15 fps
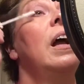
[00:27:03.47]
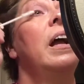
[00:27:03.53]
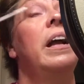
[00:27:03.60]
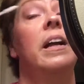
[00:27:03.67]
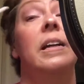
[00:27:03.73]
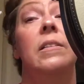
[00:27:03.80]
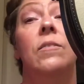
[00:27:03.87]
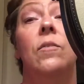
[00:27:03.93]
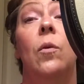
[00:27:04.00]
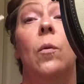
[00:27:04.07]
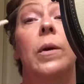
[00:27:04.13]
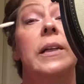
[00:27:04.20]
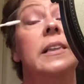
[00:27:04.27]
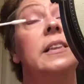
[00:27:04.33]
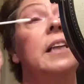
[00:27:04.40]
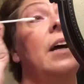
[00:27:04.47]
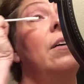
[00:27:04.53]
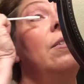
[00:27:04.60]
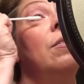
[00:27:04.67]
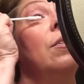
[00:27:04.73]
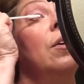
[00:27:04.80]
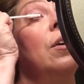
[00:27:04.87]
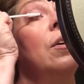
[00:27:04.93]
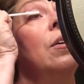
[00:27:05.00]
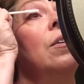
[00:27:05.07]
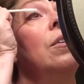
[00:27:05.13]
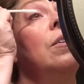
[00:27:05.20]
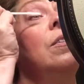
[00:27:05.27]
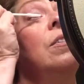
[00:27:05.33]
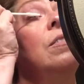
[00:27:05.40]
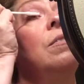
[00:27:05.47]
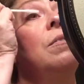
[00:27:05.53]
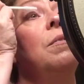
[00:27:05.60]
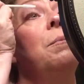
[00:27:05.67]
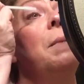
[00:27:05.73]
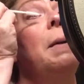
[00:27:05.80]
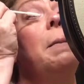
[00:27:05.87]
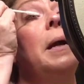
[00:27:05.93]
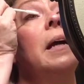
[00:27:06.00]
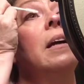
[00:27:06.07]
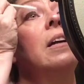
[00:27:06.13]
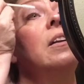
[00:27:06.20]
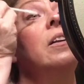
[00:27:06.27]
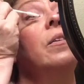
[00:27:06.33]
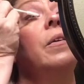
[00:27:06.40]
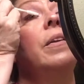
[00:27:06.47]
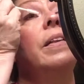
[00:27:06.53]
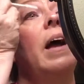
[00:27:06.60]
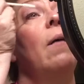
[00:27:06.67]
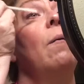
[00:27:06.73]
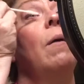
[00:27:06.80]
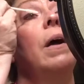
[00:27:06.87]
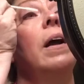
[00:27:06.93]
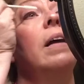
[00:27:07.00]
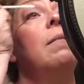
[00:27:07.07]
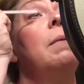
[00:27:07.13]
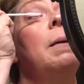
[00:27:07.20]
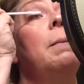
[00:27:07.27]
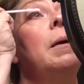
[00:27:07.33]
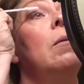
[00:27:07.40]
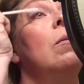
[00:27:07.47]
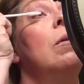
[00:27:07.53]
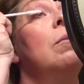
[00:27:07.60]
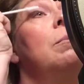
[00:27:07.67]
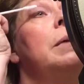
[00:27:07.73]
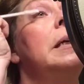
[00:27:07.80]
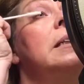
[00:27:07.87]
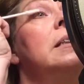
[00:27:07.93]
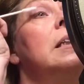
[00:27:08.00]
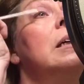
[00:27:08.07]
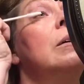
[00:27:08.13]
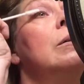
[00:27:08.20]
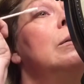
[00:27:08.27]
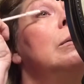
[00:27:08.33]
and voice over. Maybe I could do it that way. Maybe it won't be so